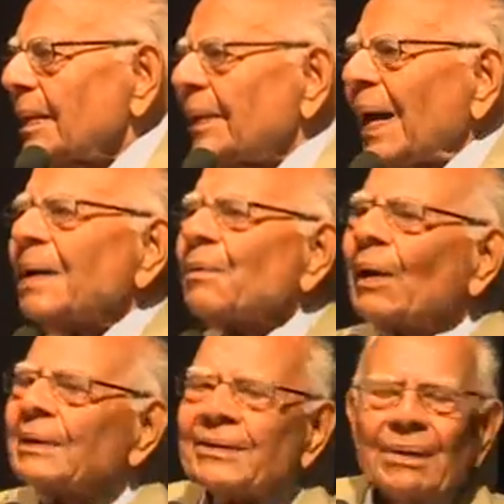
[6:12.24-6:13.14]
That
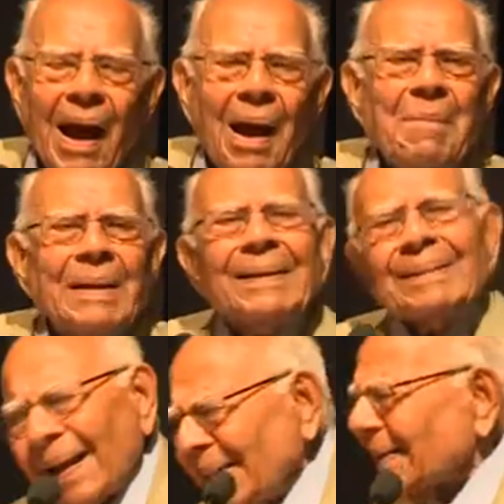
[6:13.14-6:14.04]
was Islam at
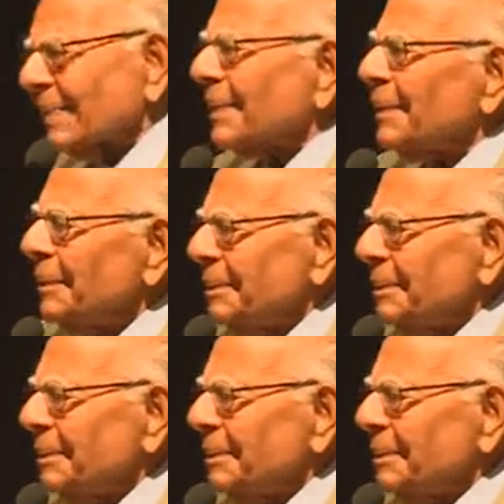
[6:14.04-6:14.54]
its highest.